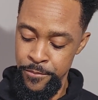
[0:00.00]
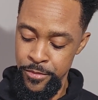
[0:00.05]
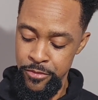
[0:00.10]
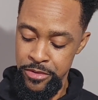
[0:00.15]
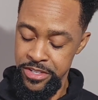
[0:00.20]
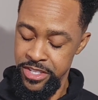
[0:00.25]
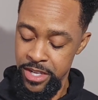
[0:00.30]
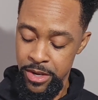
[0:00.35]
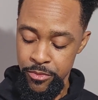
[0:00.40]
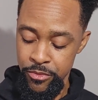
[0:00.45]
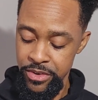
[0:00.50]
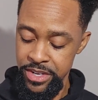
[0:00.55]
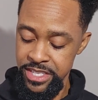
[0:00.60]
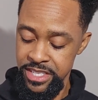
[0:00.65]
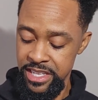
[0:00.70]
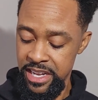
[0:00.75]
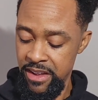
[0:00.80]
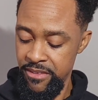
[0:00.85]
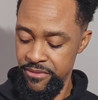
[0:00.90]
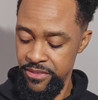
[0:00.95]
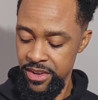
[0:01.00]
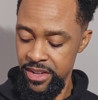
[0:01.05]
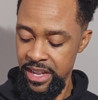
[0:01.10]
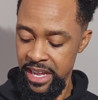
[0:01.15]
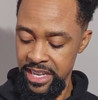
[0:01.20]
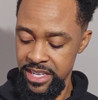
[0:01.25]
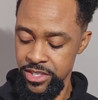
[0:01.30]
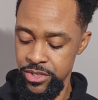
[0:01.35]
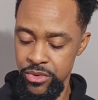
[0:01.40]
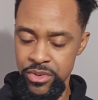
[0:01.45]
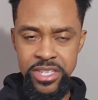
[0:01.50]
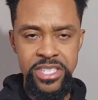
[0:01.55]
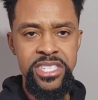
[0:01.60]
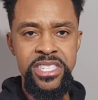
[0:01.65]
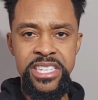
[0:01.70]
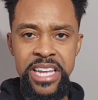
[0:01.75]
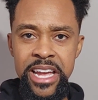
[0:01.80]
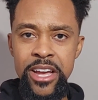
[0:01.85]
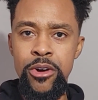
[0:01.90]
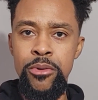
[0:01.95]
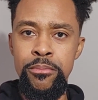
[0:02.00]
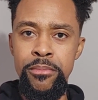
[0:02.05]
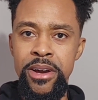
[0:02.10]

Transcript: for some reason, I feel like it's gonna sound